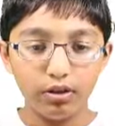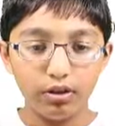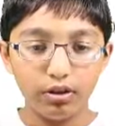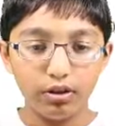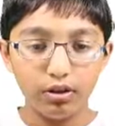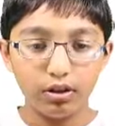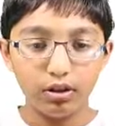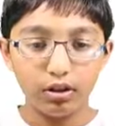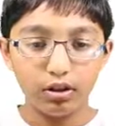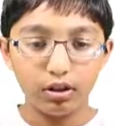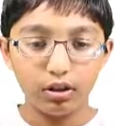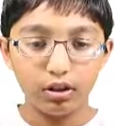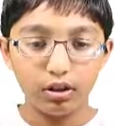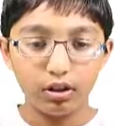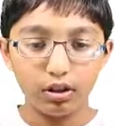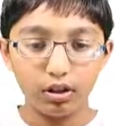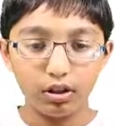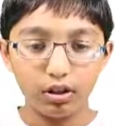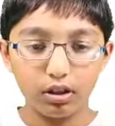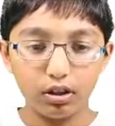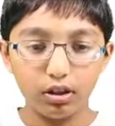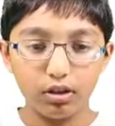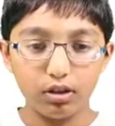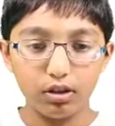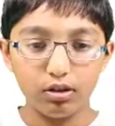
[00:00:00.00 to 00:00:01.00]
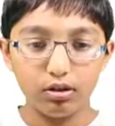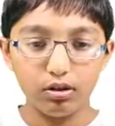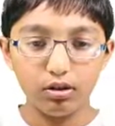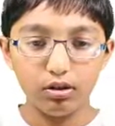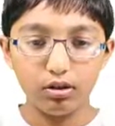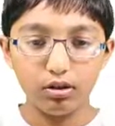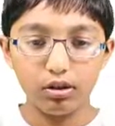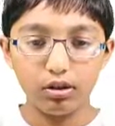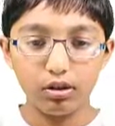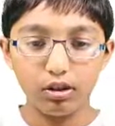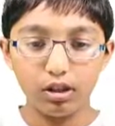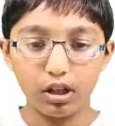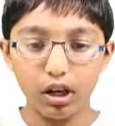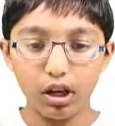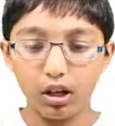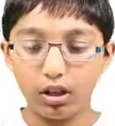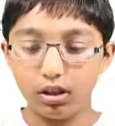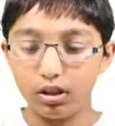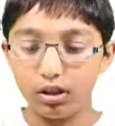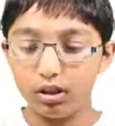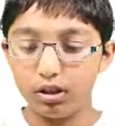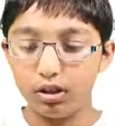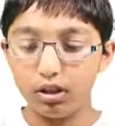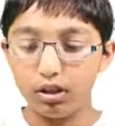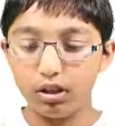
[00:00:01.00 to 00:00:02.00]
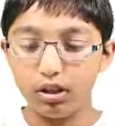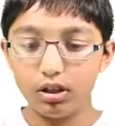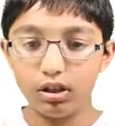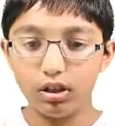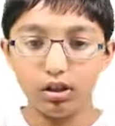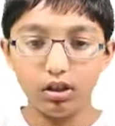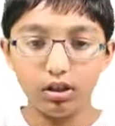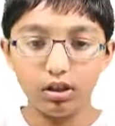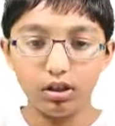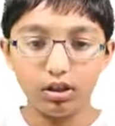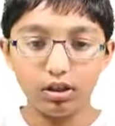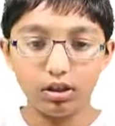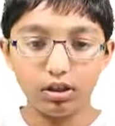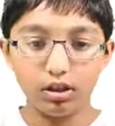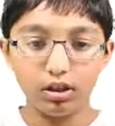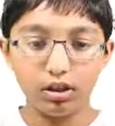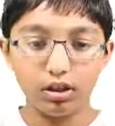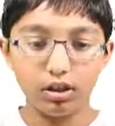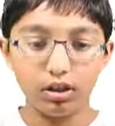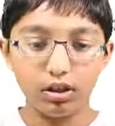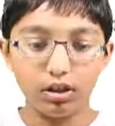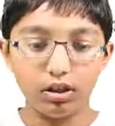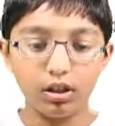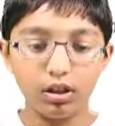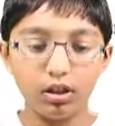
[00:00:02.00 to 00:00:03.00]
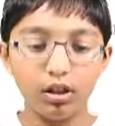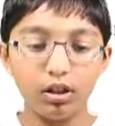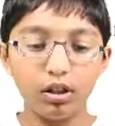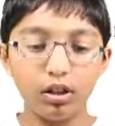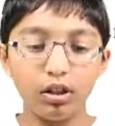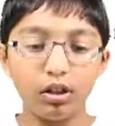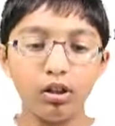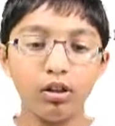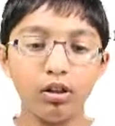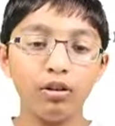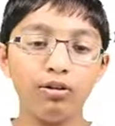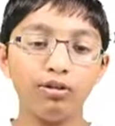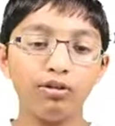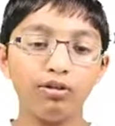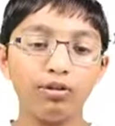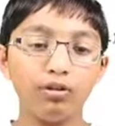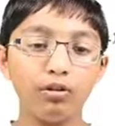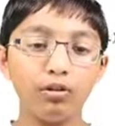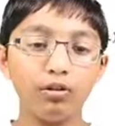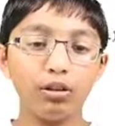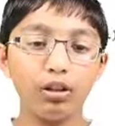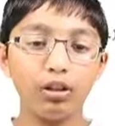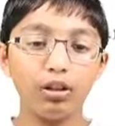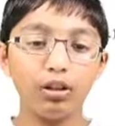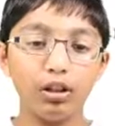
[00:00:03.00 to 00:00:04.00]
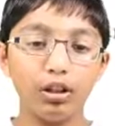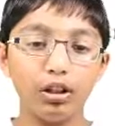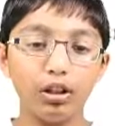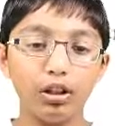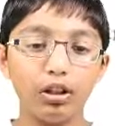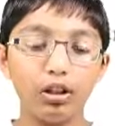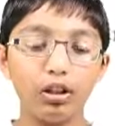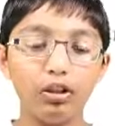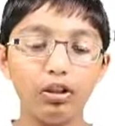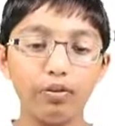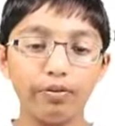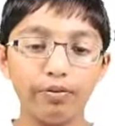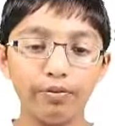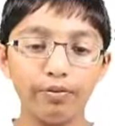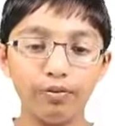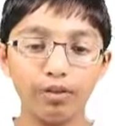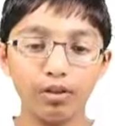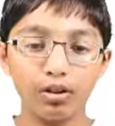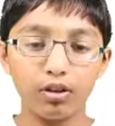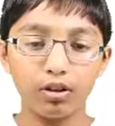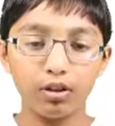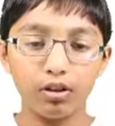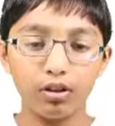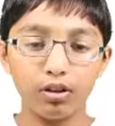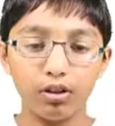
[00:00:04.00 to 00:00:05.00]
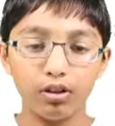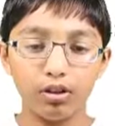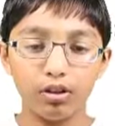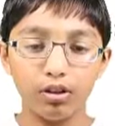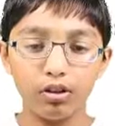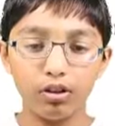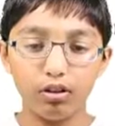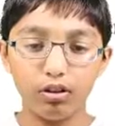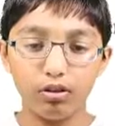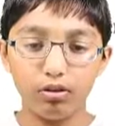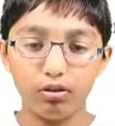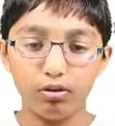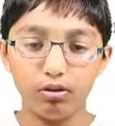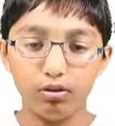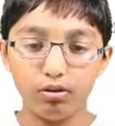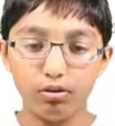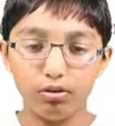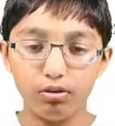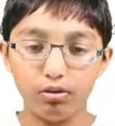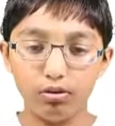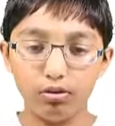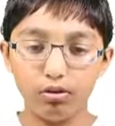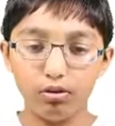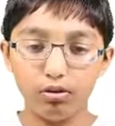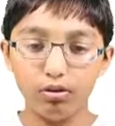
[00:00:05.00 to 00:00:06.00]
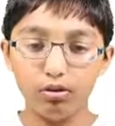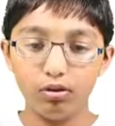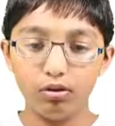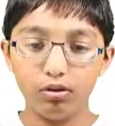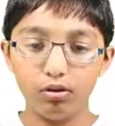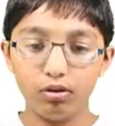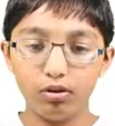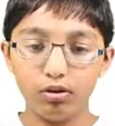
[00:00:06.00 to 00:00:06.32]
and I'm going to set its foreground color to